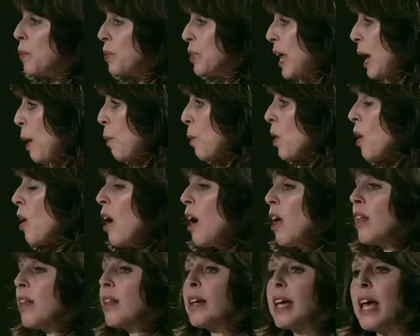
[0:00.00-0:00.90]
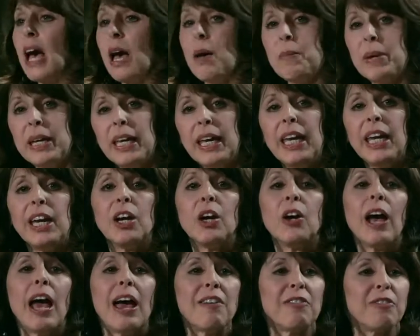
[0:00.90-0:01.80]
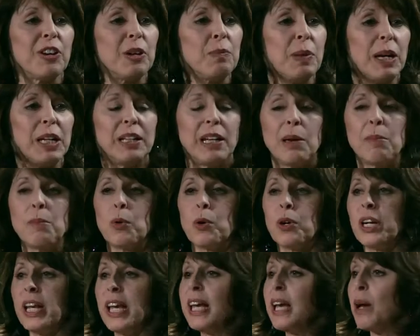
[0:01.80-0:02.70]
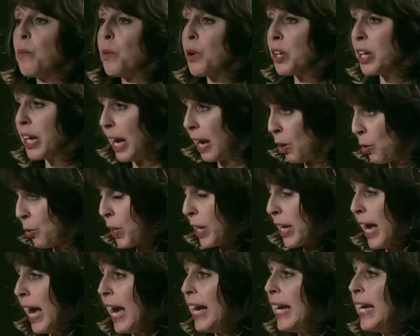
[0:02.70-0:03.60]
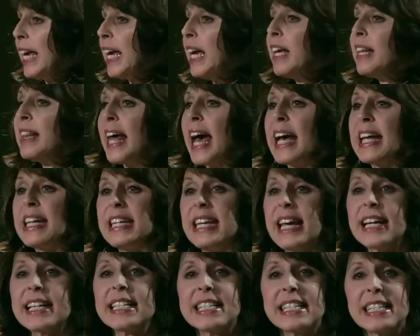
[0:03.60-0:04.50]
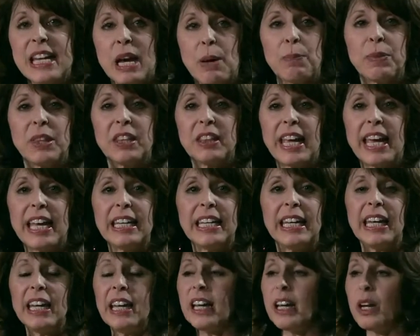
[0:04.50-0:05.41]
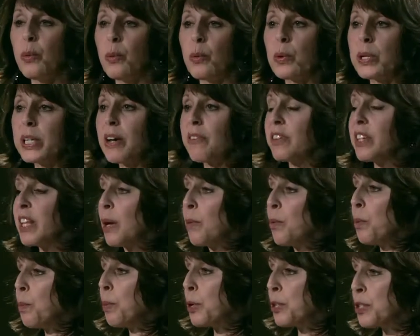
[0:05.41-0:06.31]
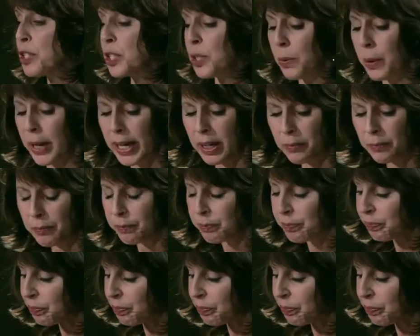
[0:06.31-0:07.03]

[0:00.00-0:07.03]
They were all coming here every Monday morning and were gaining that next step that they needed in whatever they were pursuing.